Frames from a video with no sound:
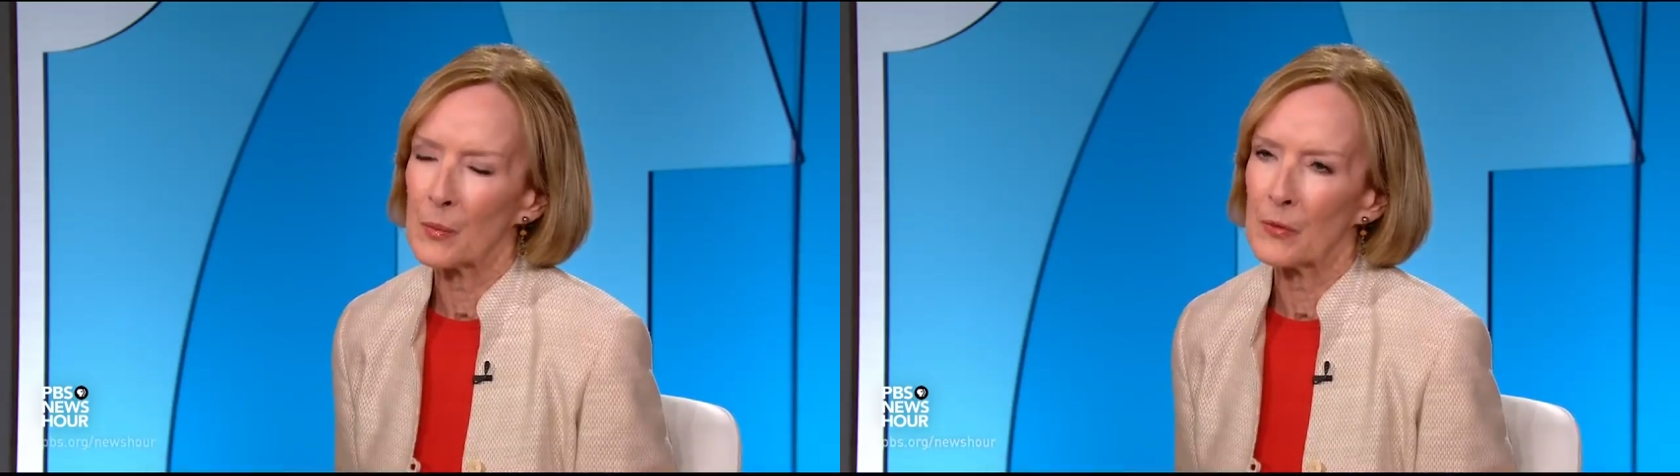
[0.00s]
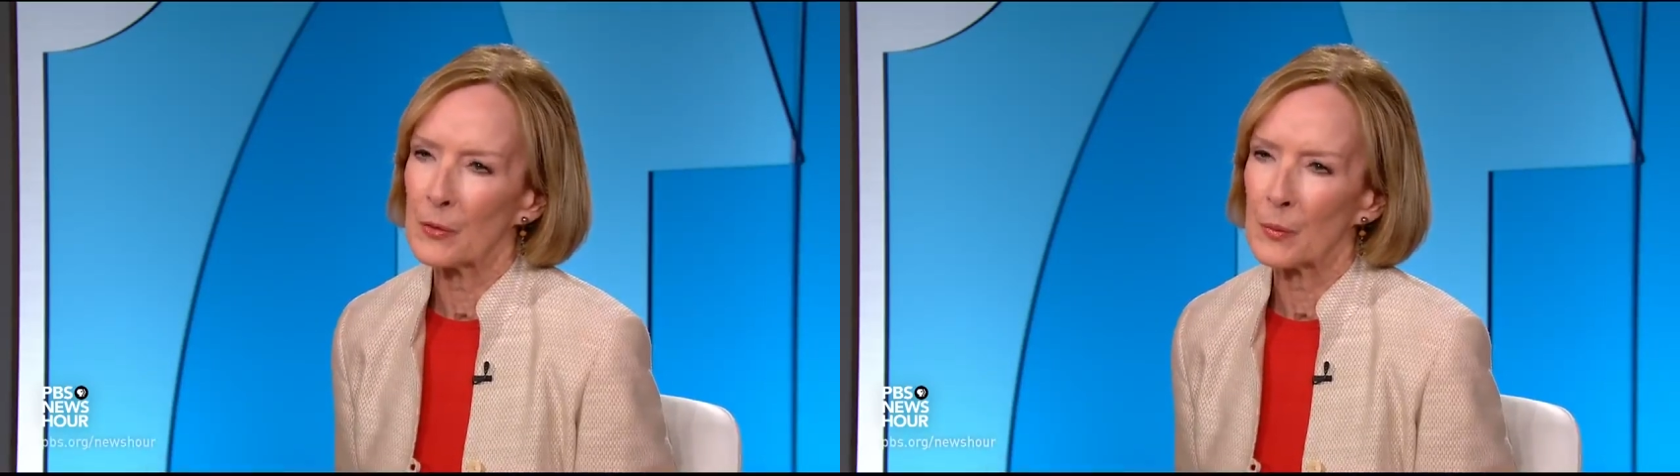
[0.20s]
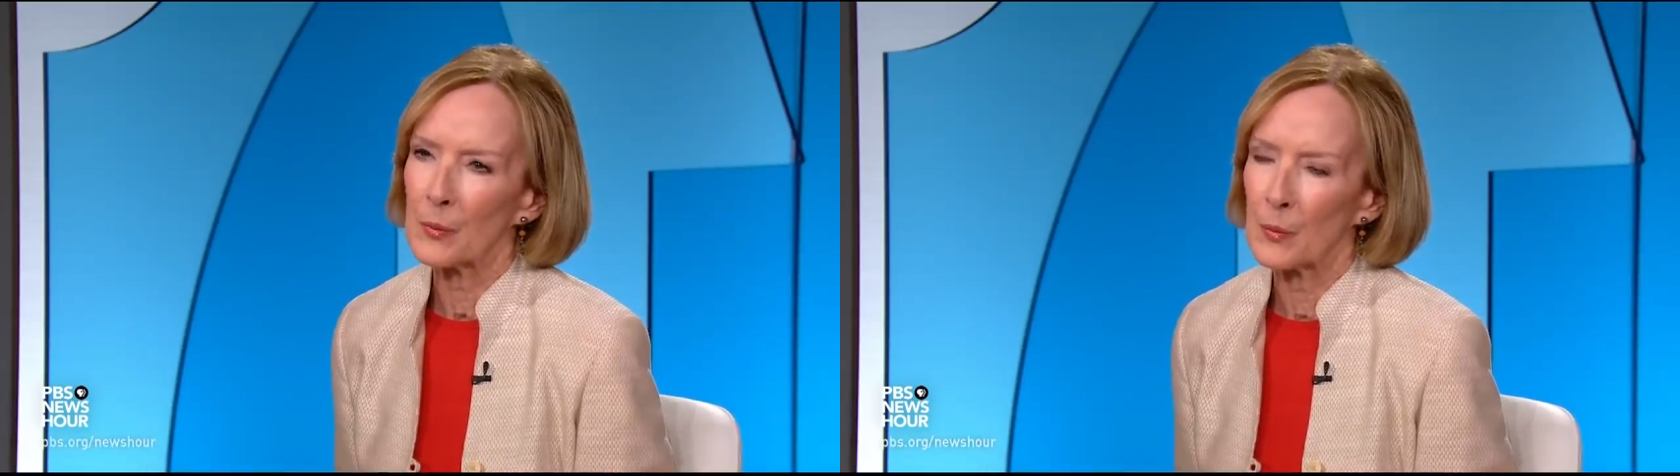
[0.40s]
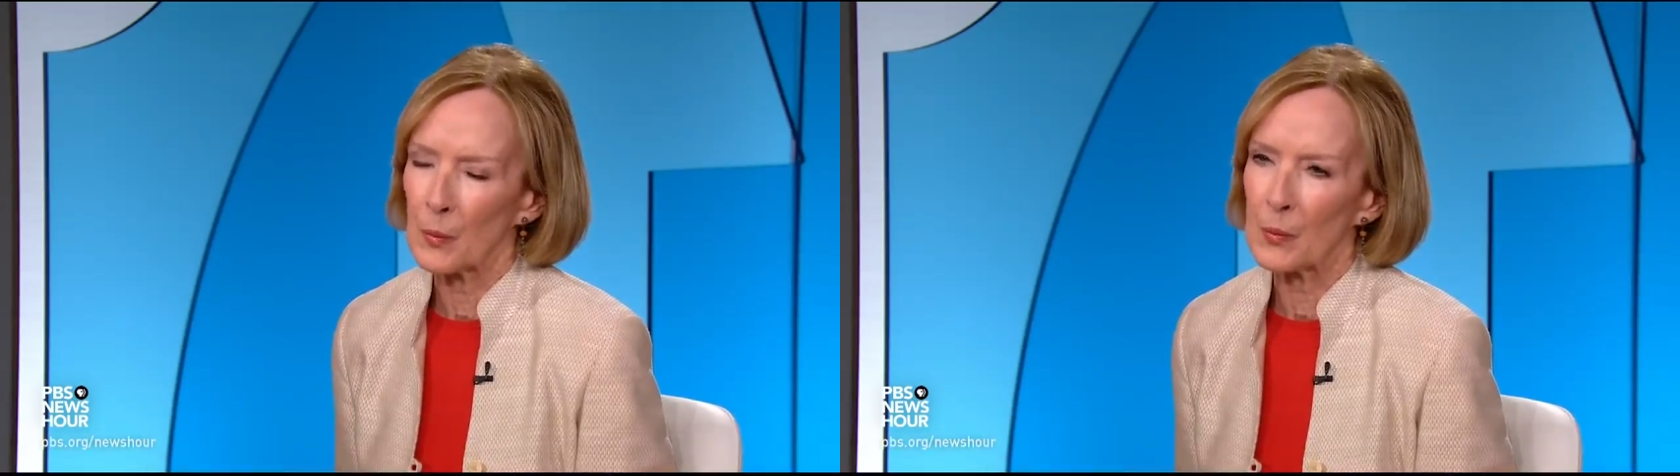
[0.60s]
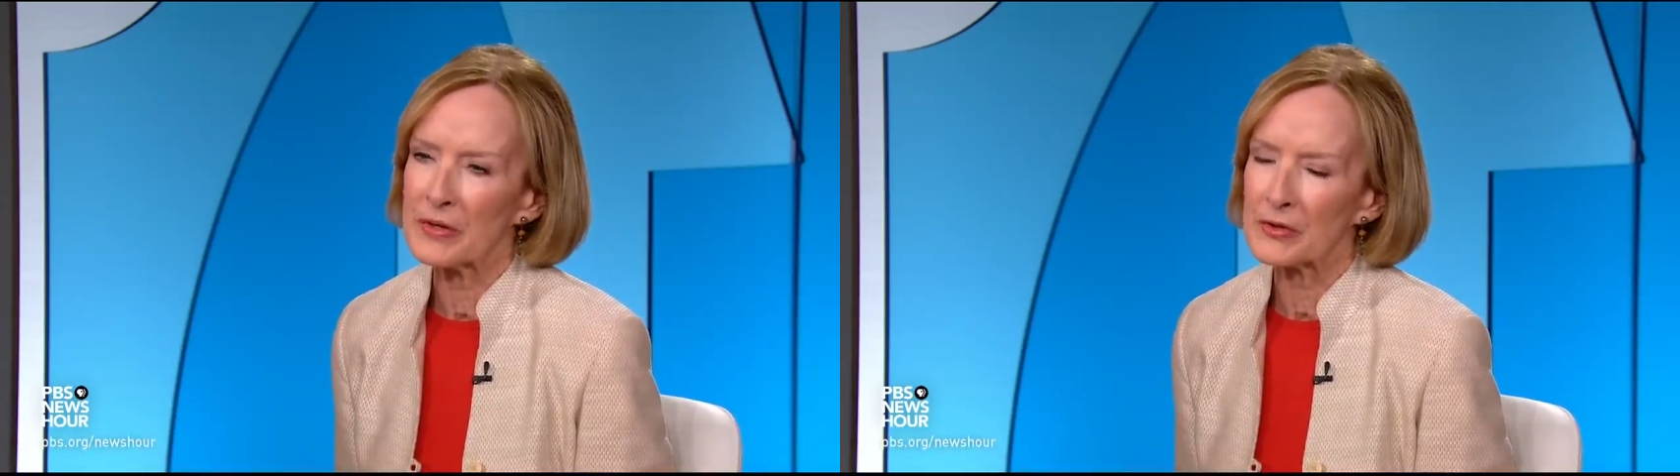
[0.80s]
your
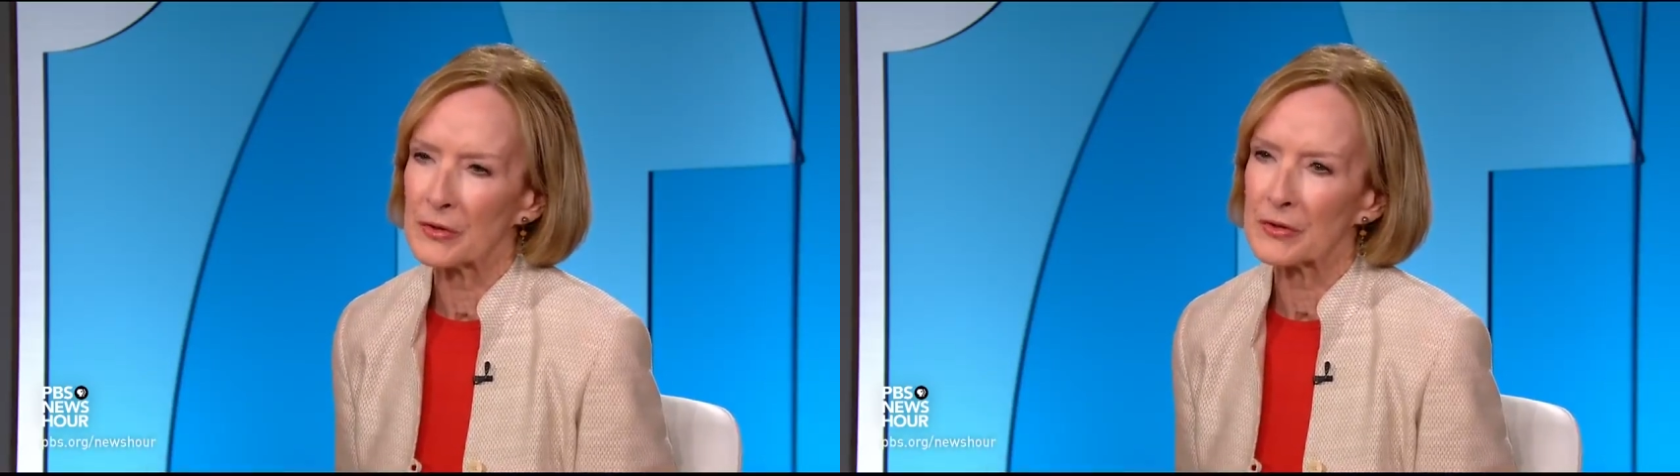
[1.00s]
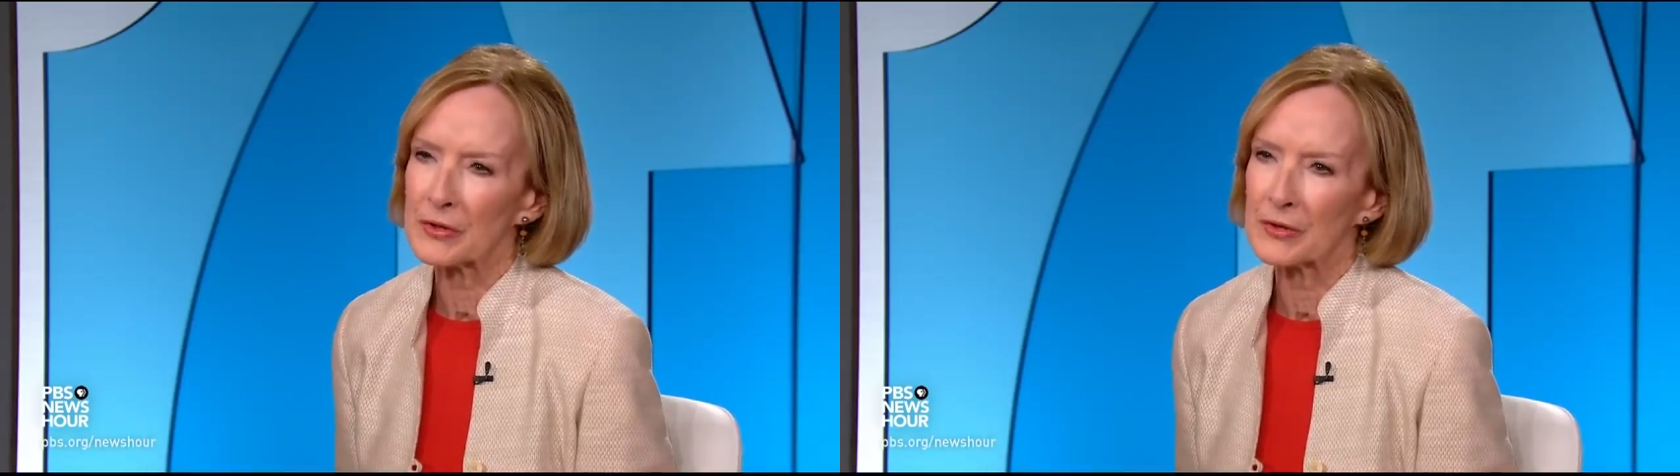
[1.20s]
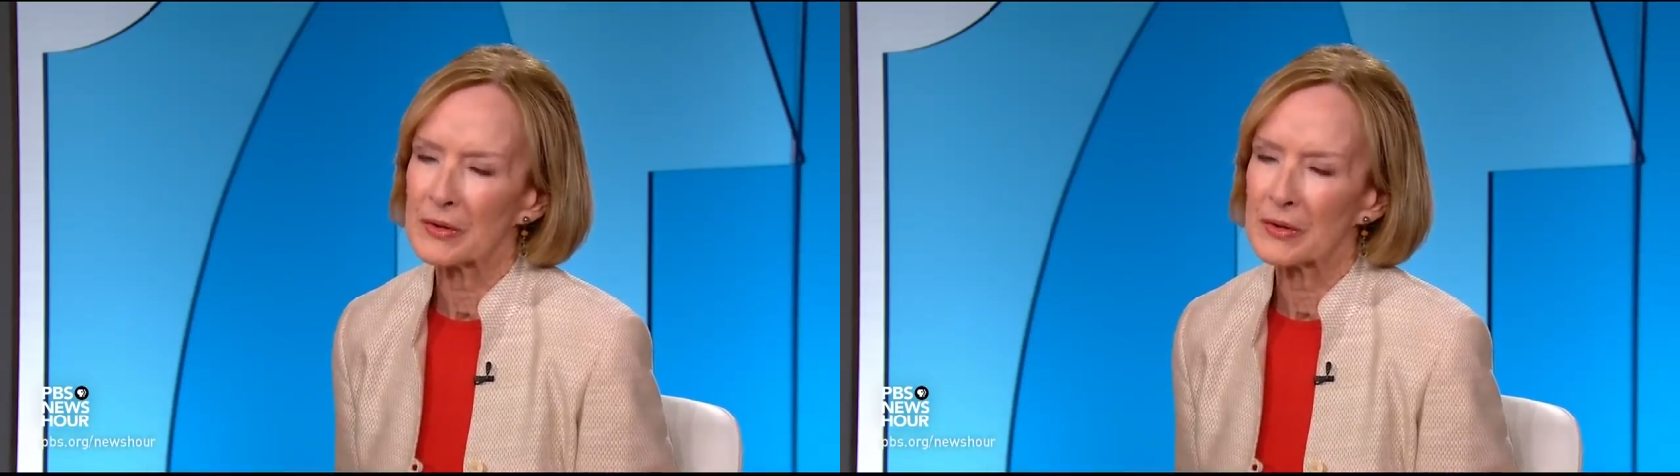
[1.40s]
research?